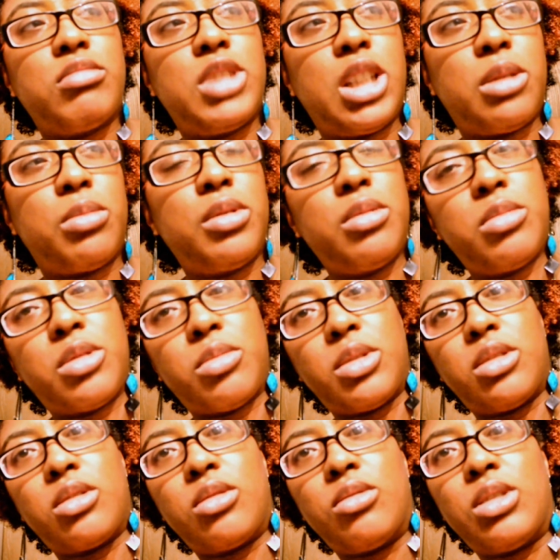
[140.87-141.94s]
Yeah, pretty much
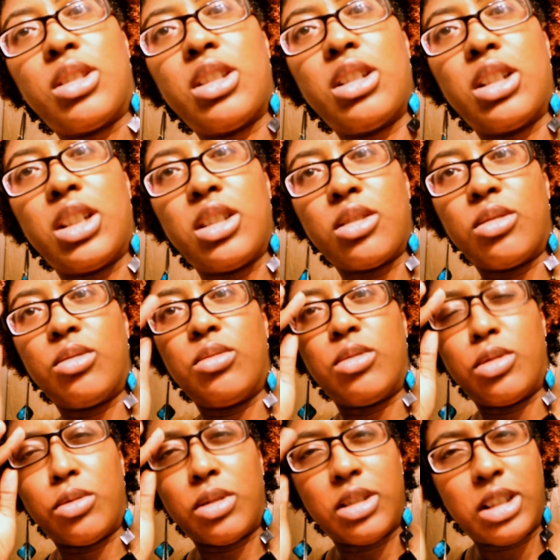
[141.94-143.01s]
middle school. I think high school
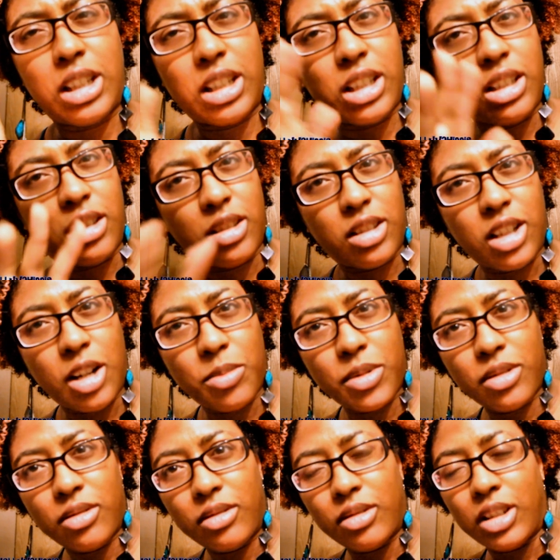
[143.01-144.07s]
was where it like kind of
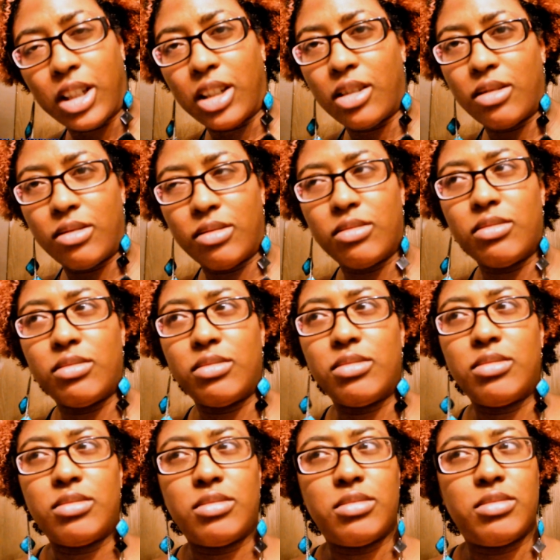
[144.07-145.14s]
stopped. Like,
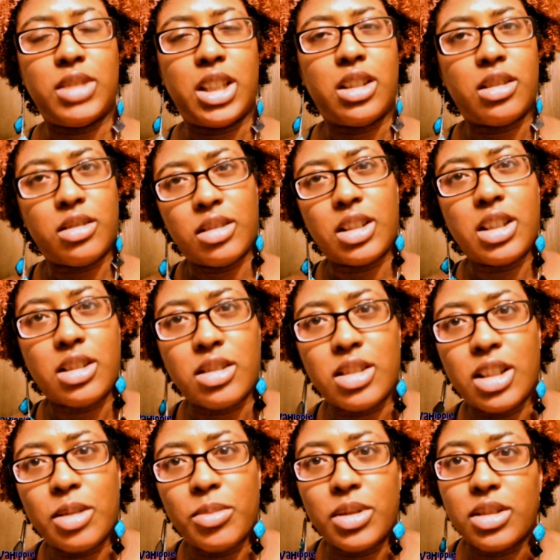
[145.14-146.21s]
yeah, it kind of
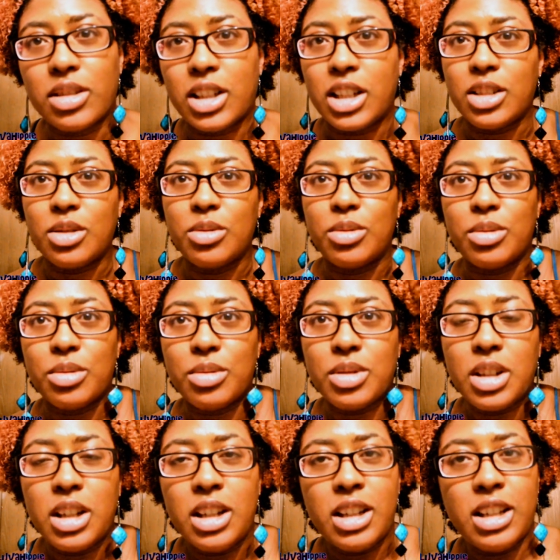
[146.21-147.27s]
stopped because high
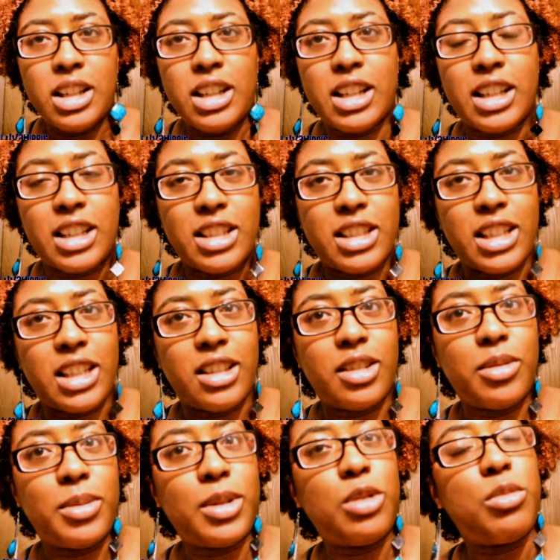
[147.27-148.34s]
schoolers, I guess they get a
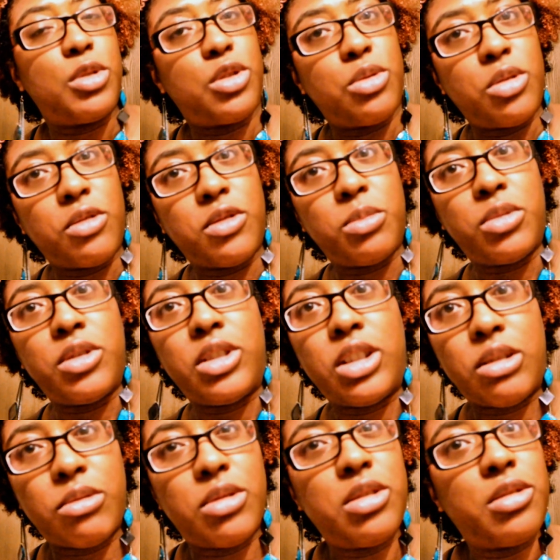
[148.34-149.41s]
little bit too mature for
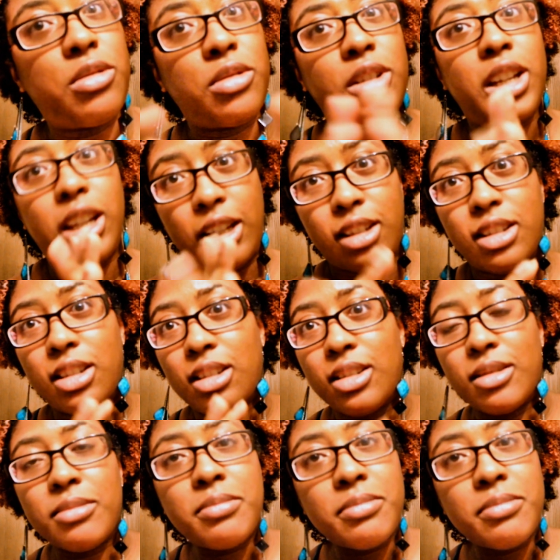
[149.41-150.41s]
bullying, which is great.